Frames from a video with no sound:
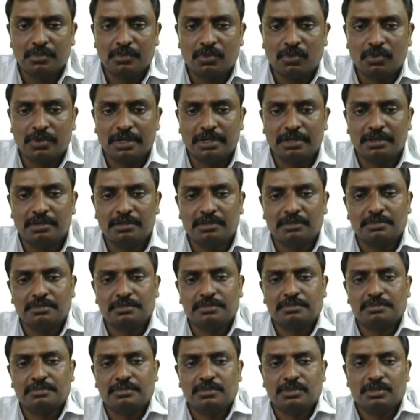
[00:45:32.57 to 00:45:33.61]
Okay.
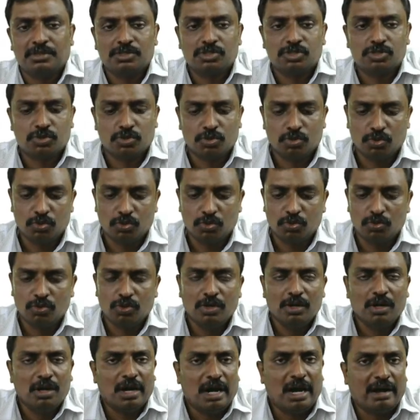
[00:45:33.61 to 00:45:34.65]
So
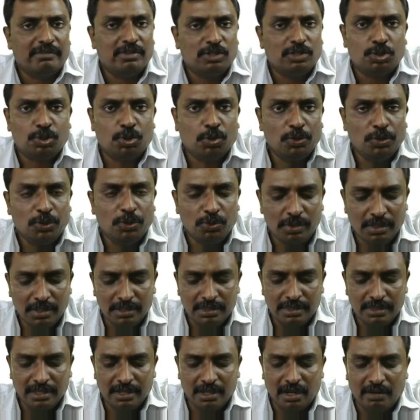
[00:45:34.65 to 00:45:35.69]
I will show you
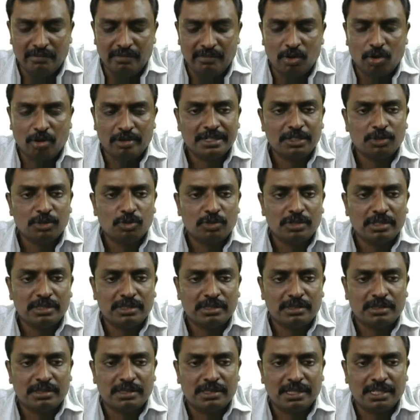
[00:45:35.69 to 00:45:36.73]
I will log into the
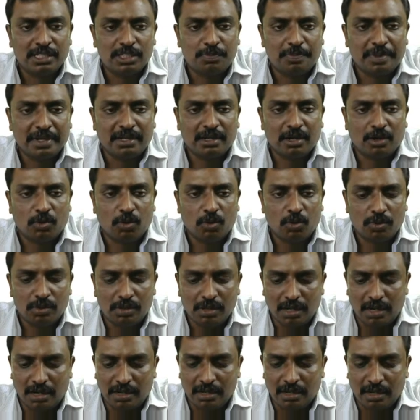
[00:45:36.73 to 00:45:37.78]
ThinkSpeak account
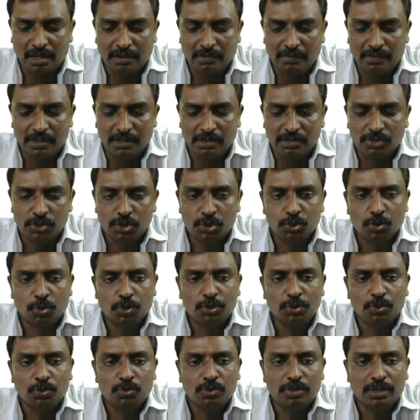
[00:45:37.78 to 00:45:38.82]
and I will show
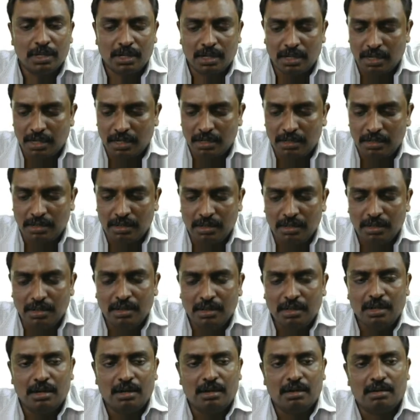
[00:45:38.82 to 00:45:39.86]
you
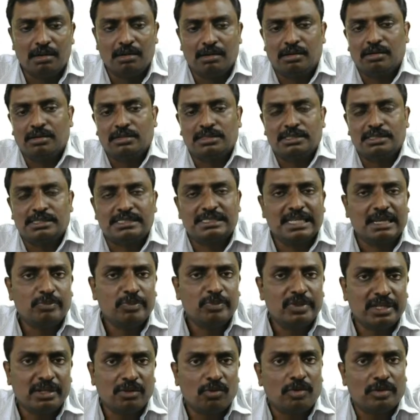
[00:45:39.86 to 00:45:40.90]
the same
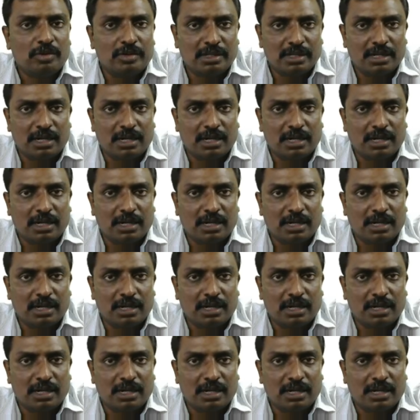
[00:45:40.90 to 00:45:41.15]
thing on the